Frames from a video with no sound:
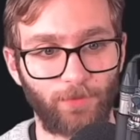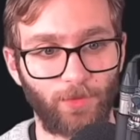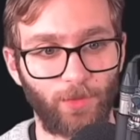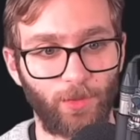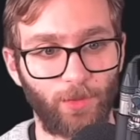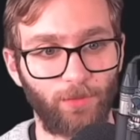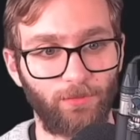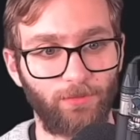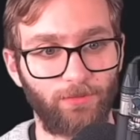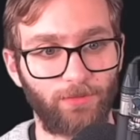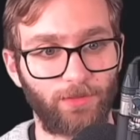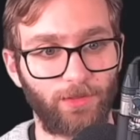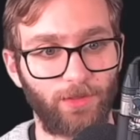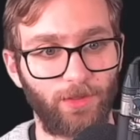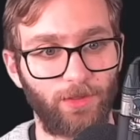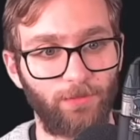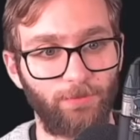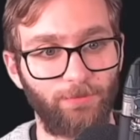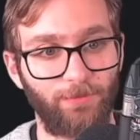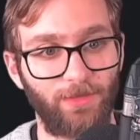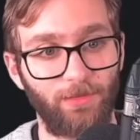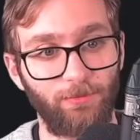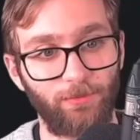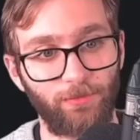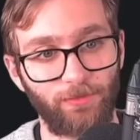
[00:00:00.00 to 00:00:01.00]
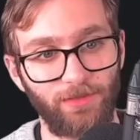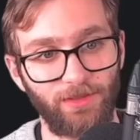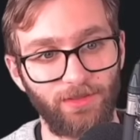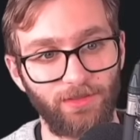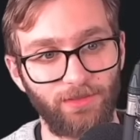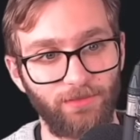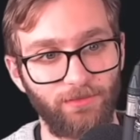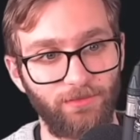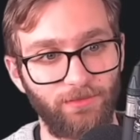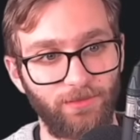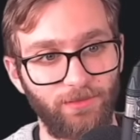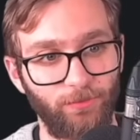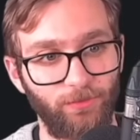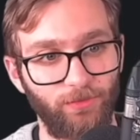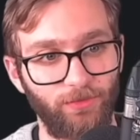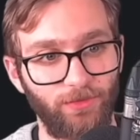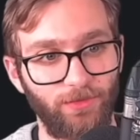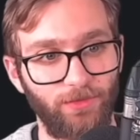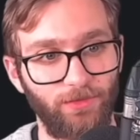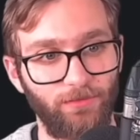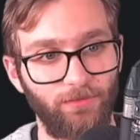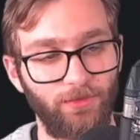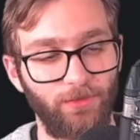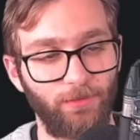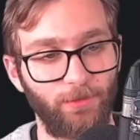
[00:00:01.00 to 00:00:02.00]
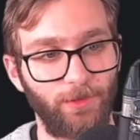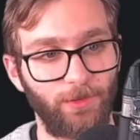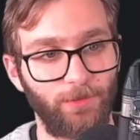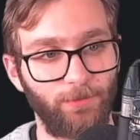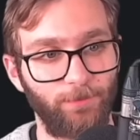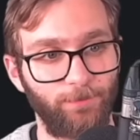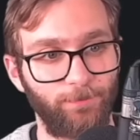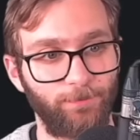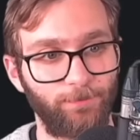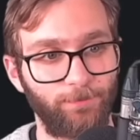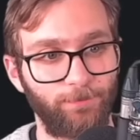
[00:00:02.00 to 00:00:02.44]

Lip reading: Overall memory consumption, if you will.